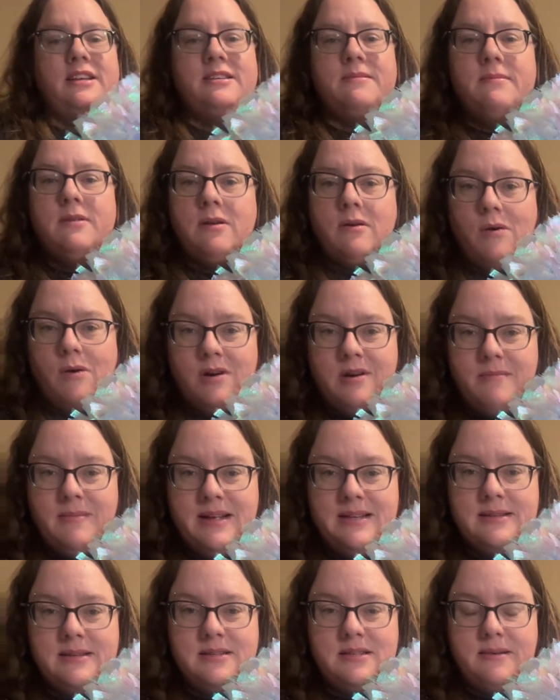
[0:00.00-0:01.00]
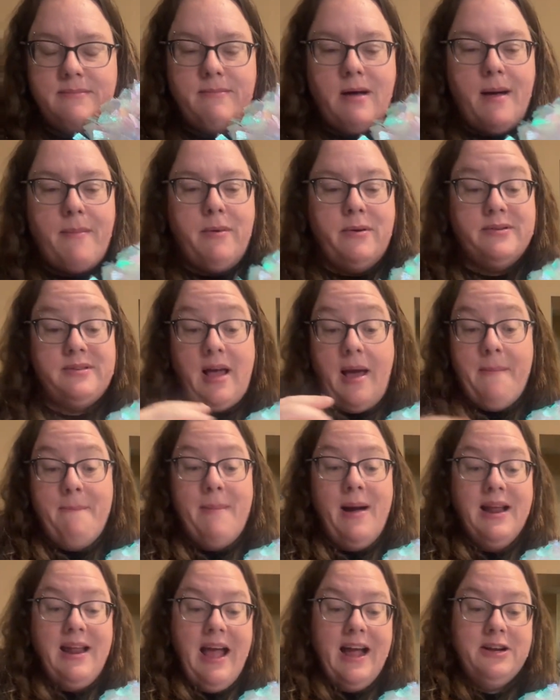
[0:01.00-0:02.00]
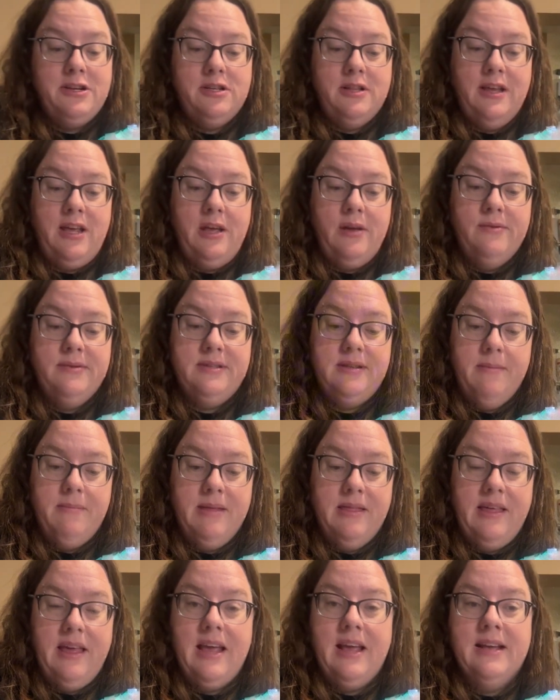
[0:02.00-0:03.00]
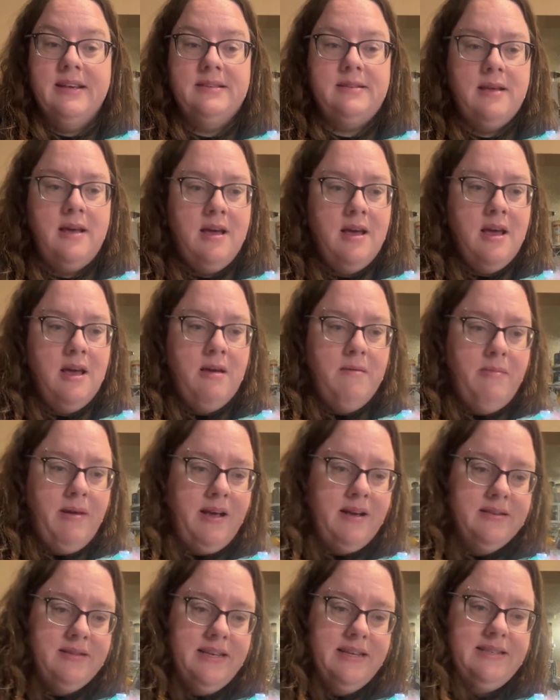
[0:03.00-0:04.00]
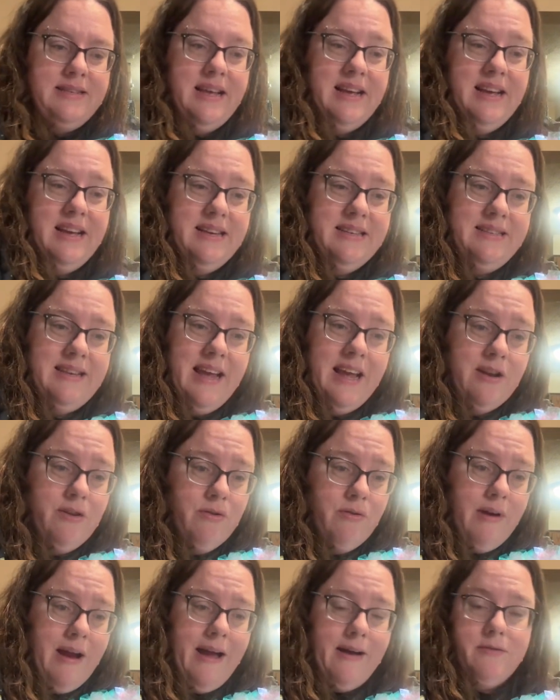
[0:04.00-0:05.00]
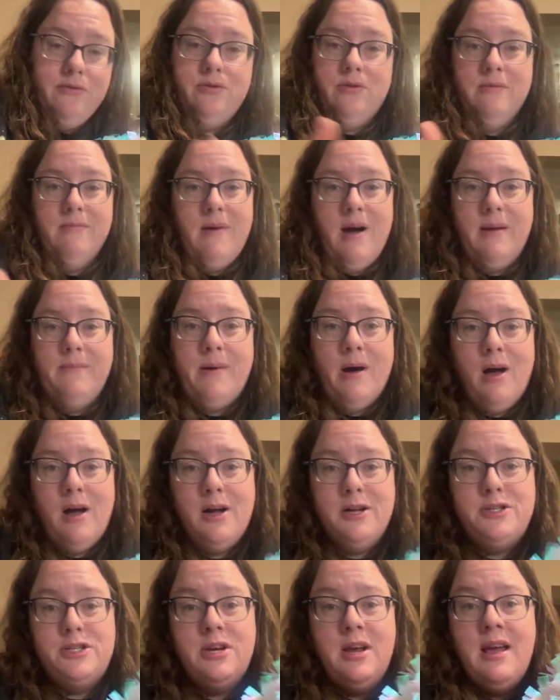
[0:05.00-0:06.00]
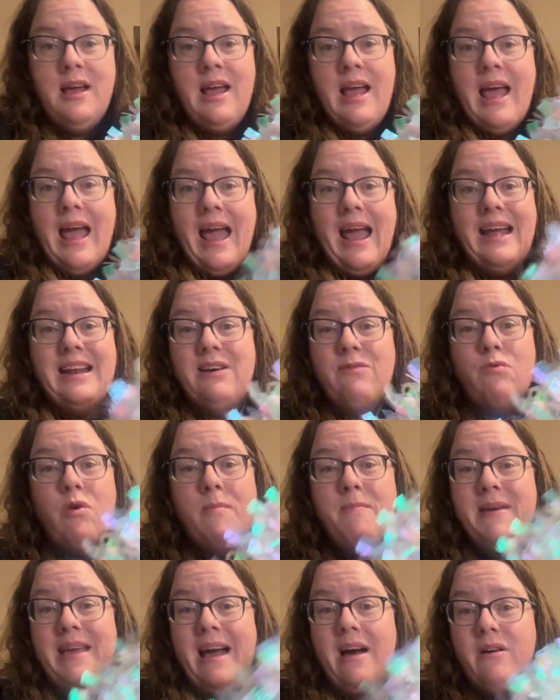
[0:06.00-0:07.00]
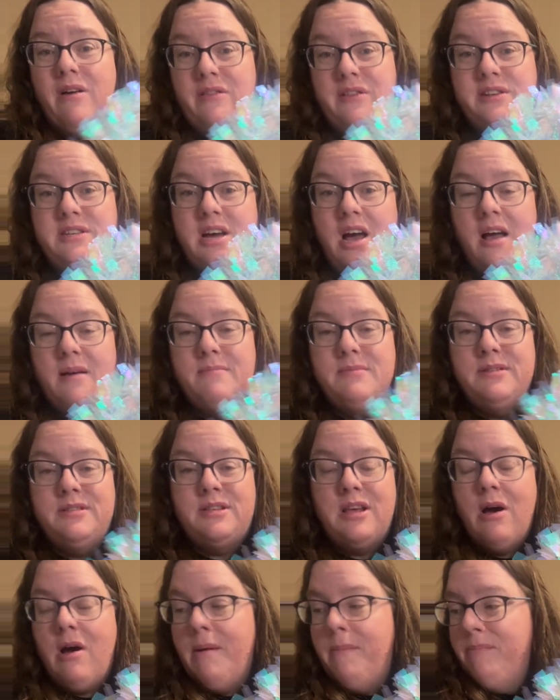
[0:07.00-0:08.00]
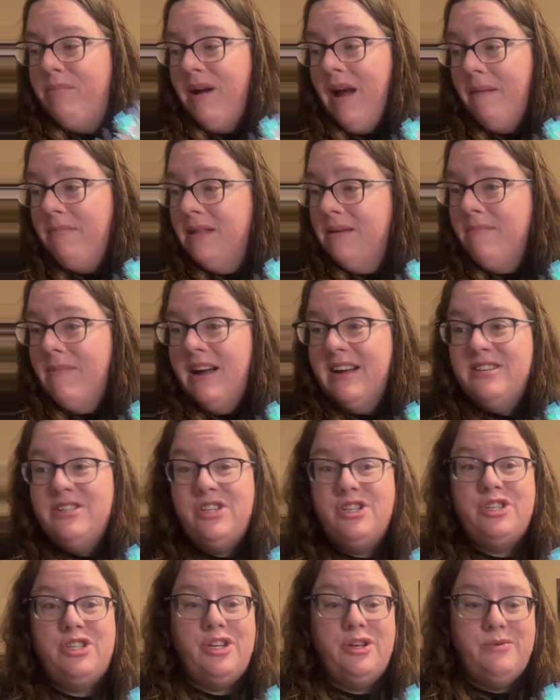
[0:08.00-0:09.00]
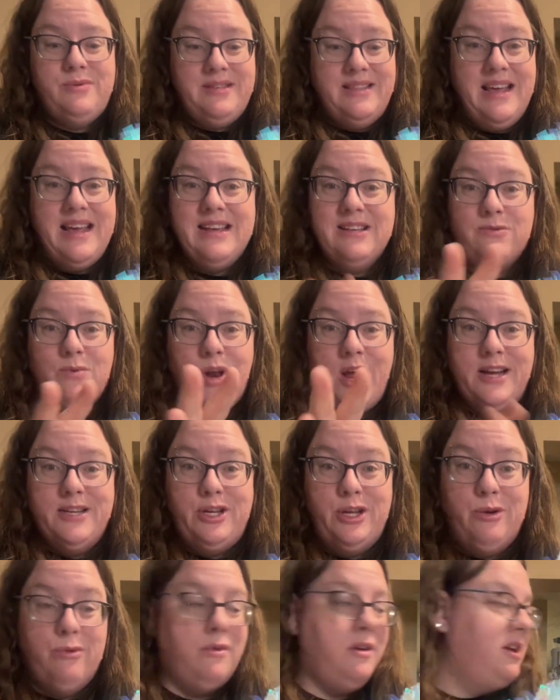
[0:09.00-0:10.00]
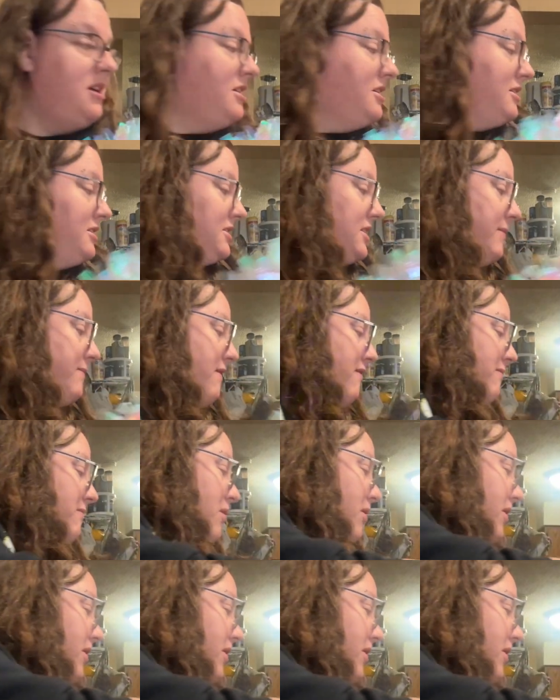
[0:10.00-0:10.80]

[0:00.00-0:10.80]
some little ornaments and some bubbles. I might actually use some of these because this is indoor-outdoor Mod Podge, and it won't be out all the time, so I probably might just use these when I do some of them